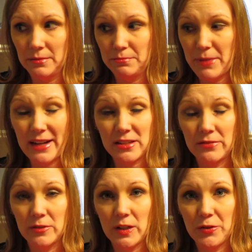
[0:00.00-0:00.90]
packs
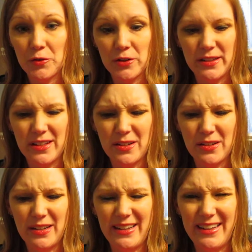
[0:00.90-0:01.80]
of 100,
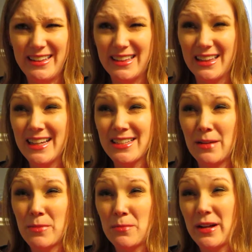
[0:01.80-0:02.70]
and the last
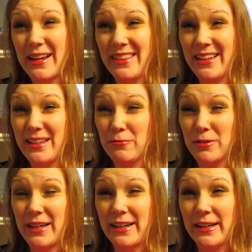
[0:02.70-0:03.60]
time I bought, I think they were
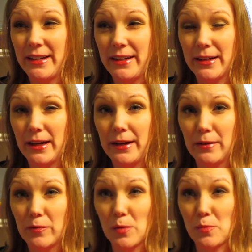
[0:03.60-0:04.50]
$9.99.
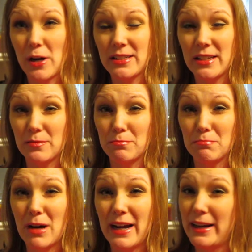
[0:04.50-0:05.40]
If the price
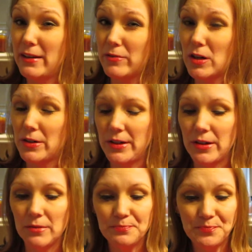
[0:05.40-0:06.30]
might have gone
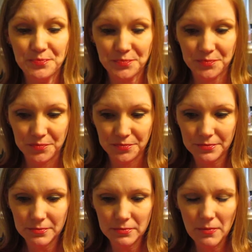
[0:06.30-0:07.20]
up,
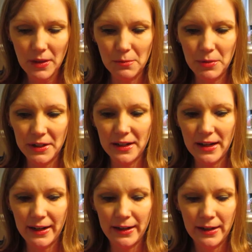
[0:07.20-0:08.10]
but
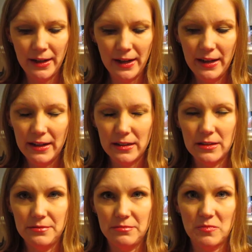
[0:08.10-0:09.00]
I
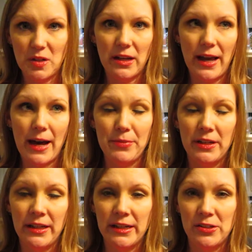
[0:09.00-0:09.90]
happened
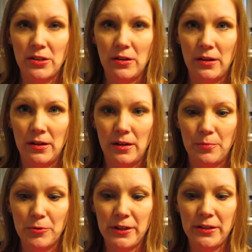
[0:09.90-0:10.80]
to catch a
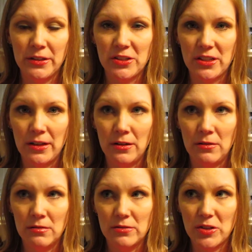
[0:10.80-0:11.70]
pretty good
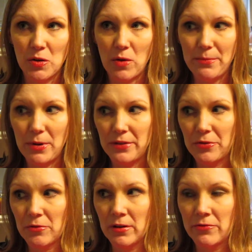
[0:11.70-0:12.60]
sale, so I bought
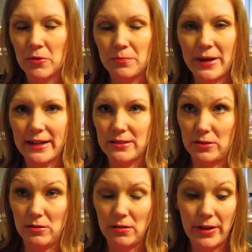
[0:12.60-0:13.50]
3 or 4 packs, and
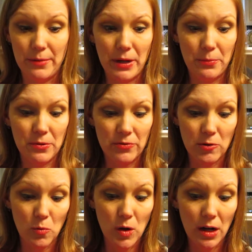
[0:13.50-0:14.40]
so I've had paper
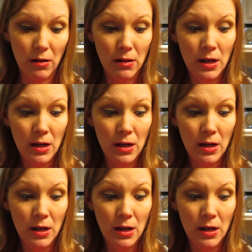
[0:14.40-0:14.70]
for a while.